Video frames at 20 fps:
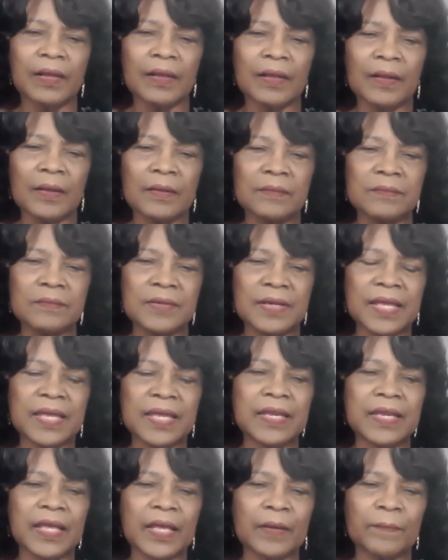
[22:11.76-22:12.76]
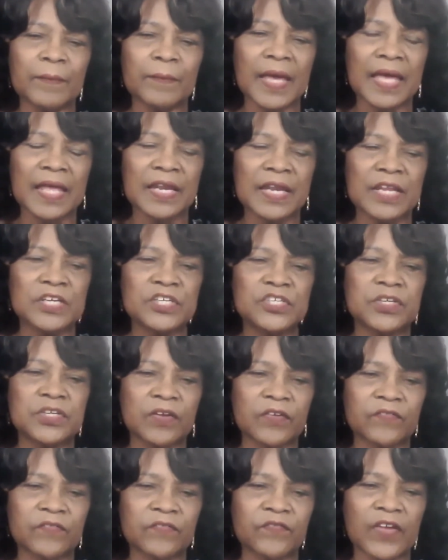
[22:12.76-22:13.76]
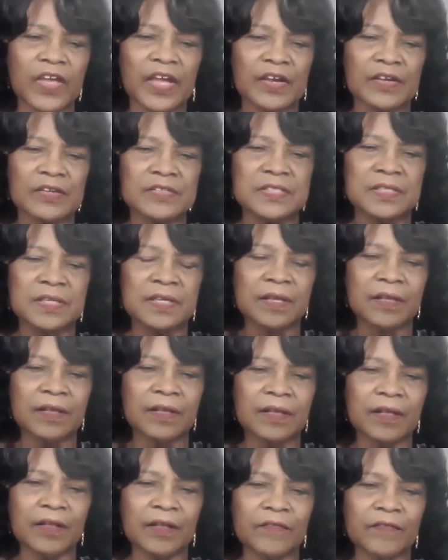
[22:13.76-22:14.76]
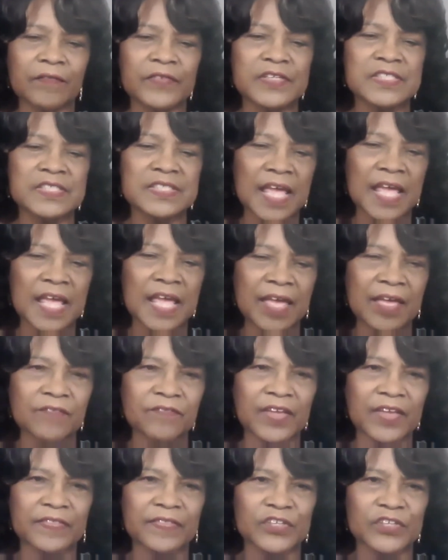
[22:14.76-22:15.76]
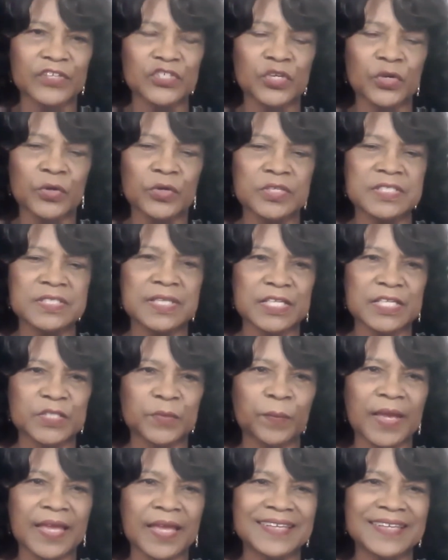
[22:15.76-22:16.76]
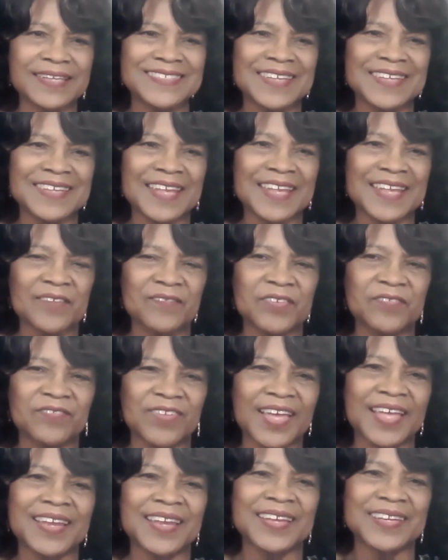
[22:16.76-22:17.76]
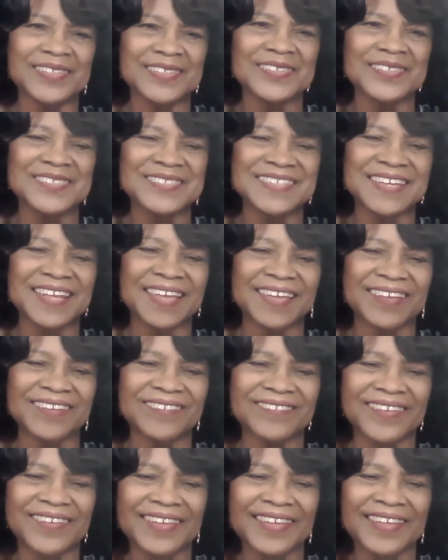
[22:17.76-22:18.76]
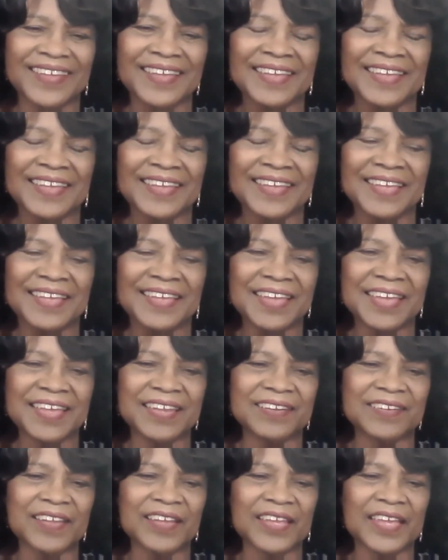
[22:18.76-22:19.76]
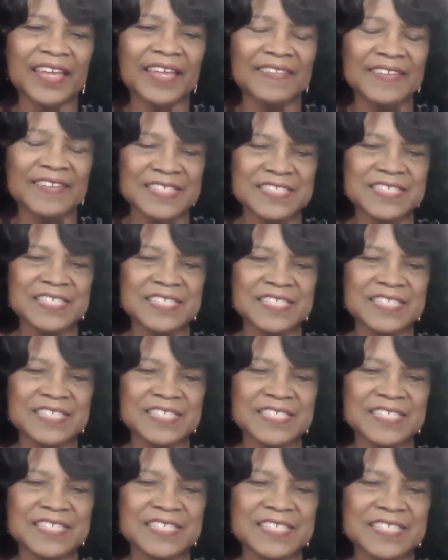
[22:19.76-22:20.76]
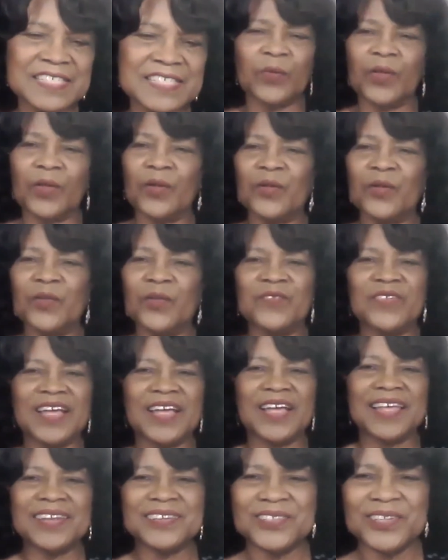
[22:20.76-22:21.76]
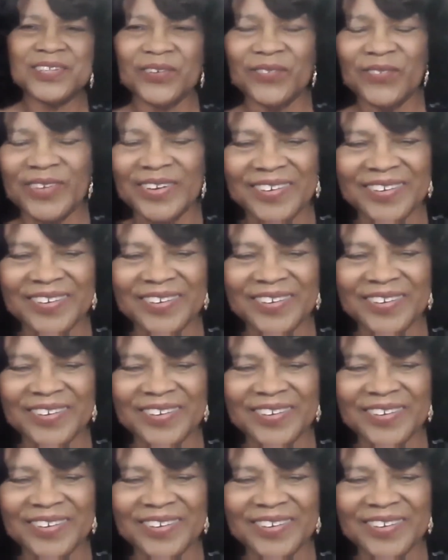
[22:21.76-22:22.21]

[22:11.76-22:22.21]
lead and manage affairs of the staff at the church, that's paid staff and volunteer staff. And again, this is all volunteer work.